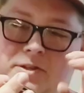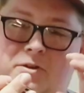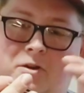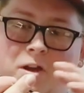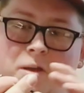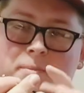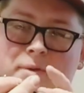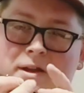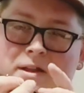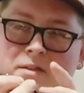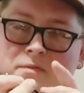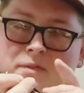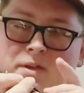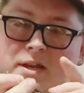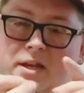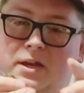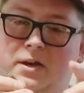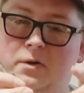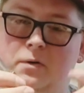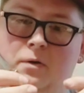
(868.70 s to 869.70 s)
talk about it in the
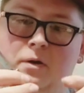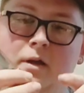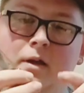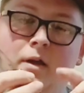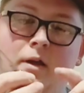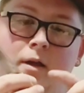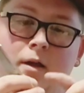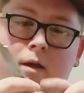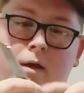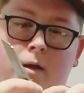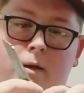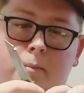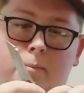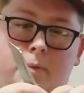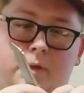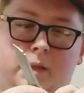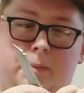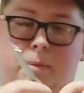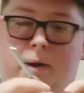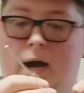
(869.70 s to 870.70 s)
video,
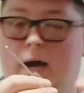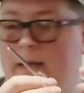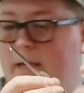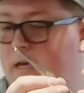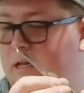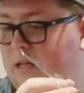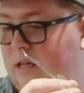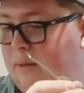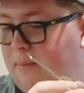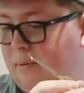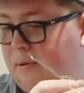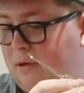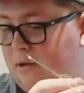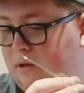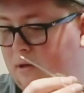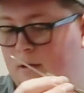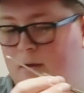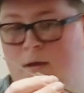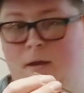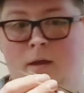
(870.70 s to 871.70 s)
but the pocket clip
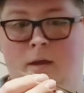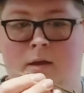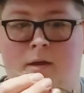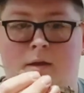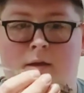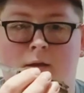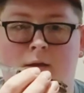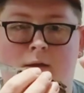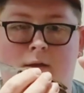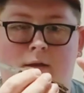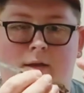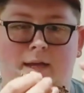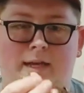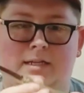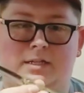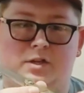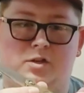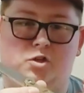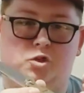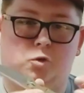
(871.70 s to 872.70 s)

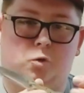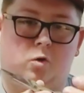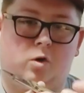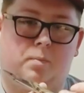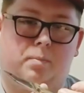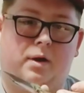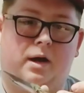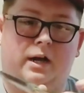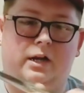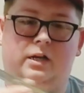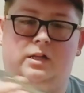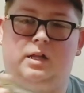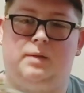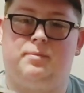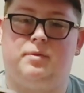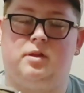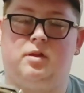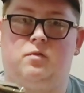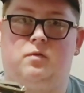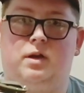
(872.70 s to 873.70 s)
is a shorter pocket clip
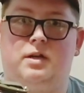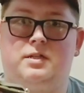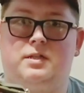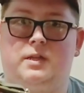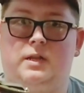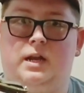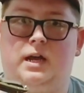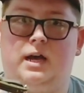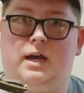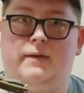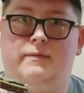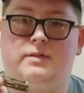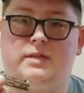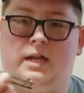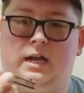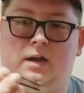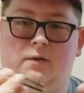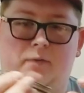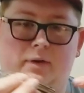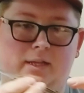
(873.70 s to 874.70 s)
than the rest of the knives.
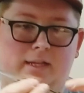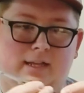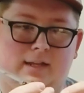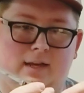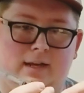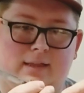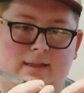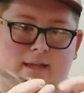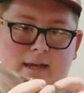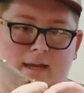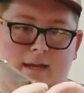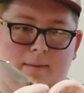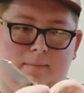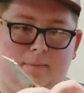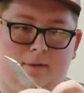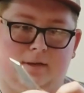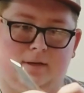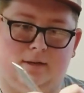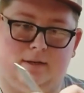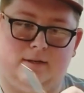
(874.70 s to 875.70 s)
And I really like that
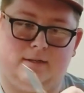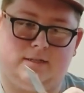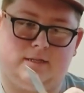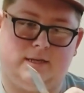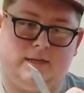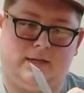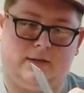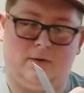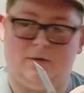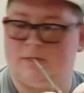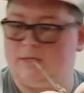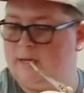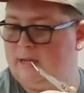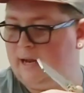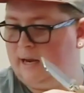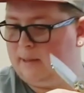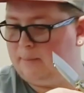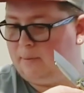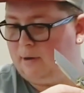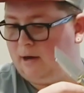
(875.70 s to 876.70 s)
because it goes in and
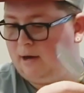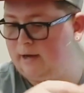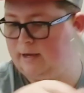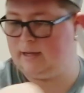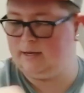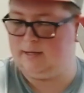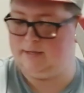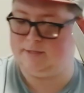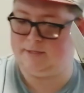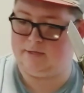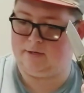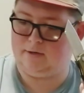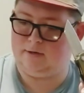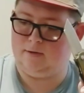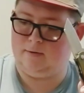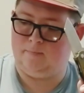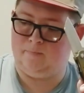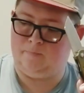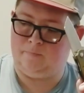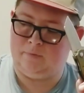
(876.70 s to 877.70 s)
out of the pocket
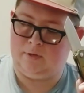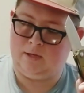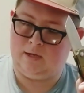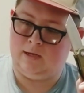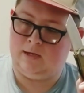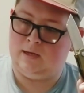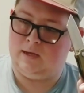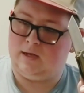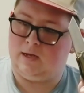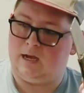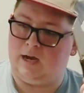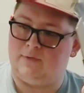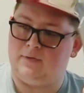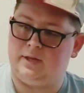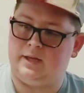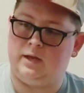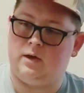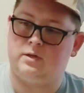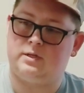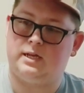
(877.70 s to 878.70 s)
easier.
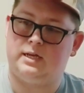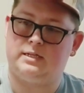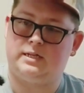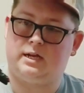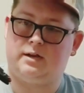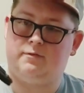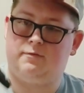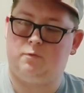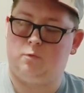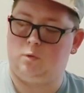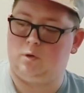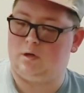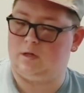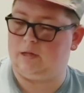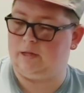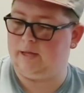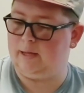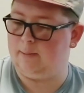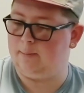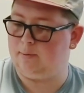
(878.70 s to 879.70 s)
Everything else has like a full
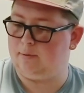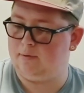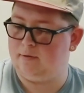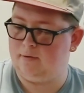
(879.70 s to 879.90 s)
clip.